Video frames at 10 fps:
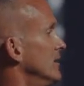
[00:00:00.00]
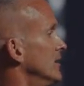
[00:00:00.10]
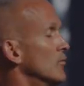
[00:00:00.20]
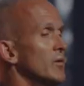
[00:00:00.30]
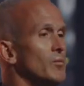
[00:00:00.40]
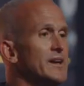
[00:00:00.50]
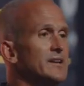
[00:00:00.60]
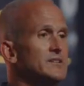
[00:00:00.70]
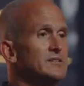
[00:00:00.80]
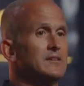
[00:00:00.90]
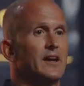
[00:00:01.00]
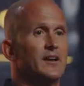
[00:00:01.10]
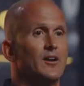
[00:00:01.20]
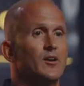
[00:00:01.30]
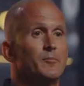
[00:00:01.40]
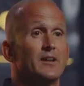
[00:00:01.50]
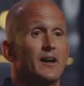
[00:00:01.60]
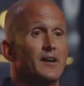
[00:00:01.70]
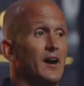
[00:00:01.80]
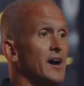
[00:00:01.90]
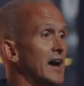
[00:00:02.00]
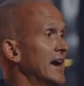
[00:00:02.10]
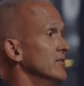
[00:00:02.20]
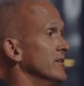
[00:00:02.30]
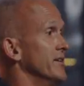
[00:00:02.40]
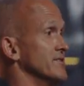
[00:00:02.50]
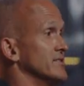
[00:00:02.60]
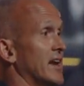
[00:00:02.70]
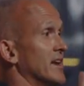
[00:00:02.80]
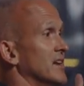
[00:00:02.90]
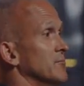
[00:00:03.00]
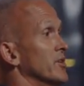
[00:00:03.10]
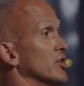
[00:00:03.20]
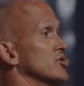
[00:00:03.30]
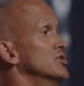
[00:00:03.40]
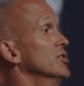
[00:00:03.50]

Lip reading: When we can just let go and be like, God, I don't understand it, but you're still